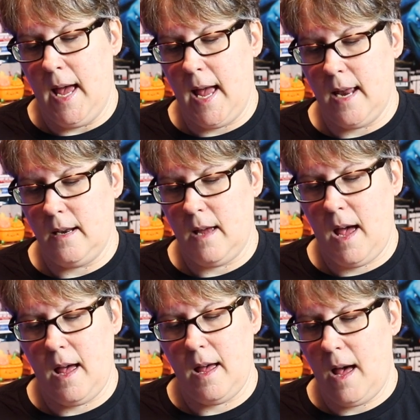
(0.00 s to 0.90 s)
And
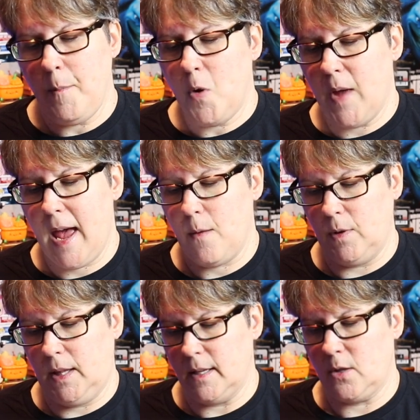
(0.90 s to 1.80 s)
I'm okay
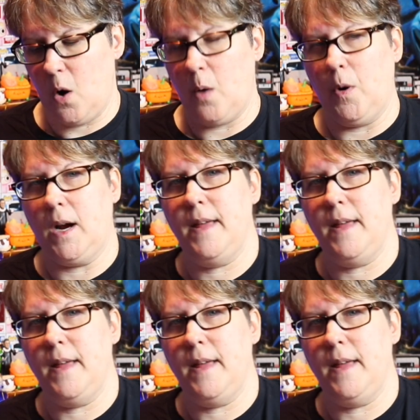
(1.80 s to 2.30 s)
with this artwork.